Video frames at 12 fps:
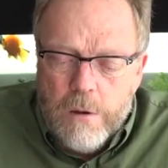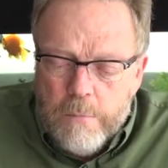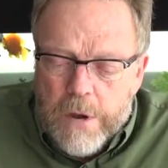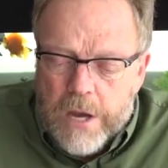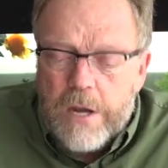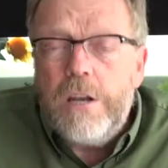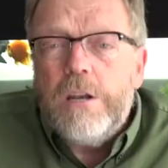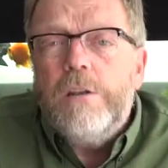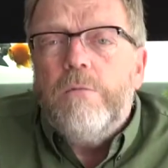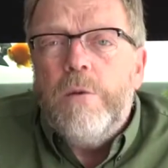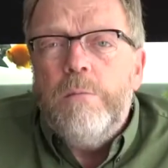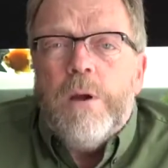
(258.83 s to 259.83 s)
But
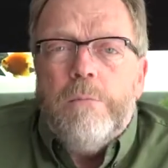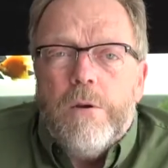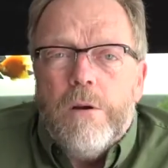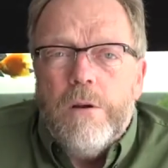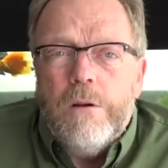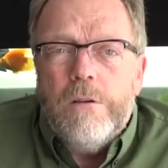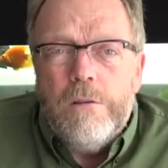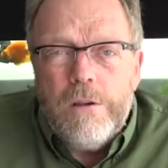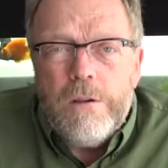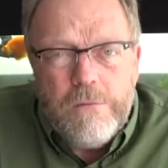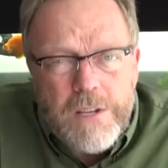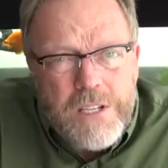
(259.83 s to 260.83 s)
remember,
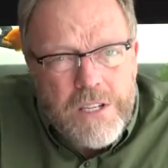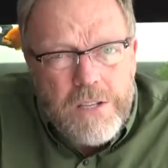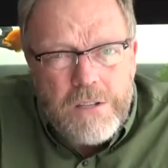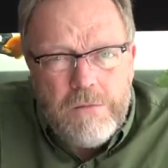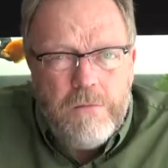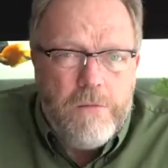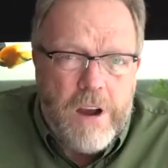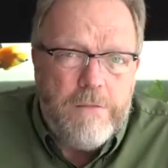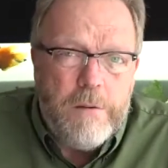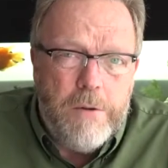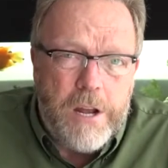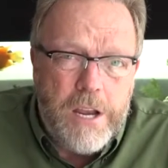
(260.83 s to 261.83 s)
this isn't for
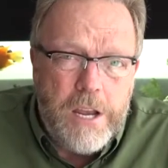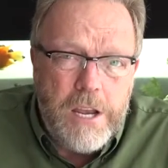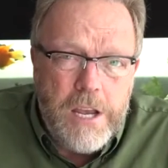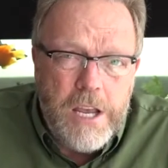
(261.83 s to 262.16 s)
everybody.